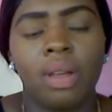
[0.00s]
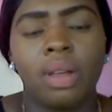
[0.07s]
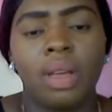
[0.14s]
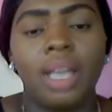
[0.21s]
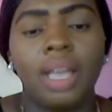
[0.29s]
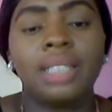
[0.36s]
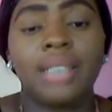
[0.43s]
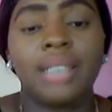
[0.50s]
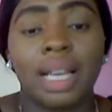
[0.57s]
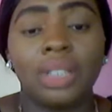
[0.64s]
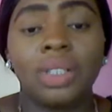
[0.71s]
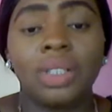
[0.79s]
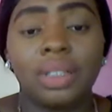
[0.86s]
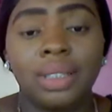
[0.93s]
It
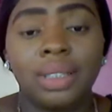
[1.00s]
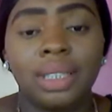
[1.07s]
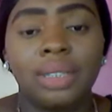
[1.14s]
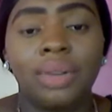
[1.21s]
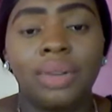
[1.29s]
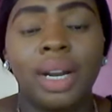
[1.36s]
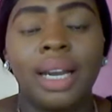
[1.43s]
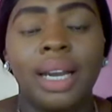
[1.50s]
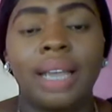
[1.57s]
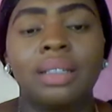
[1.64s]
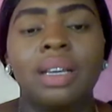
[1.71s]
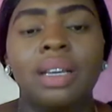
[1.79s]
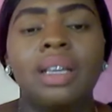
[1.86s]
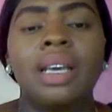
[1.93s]
sanctions it rather
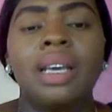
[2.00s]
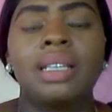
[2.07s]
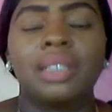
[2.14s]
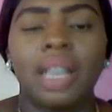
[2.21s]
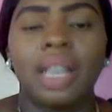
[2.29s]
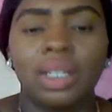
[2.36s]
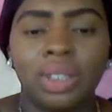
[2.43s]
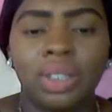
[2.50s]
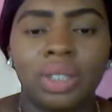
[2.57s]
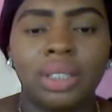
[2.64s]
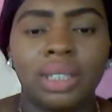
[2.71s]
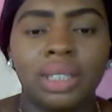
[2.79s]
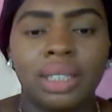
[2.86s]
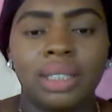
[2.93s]
than it
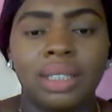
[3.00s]
sanctions it.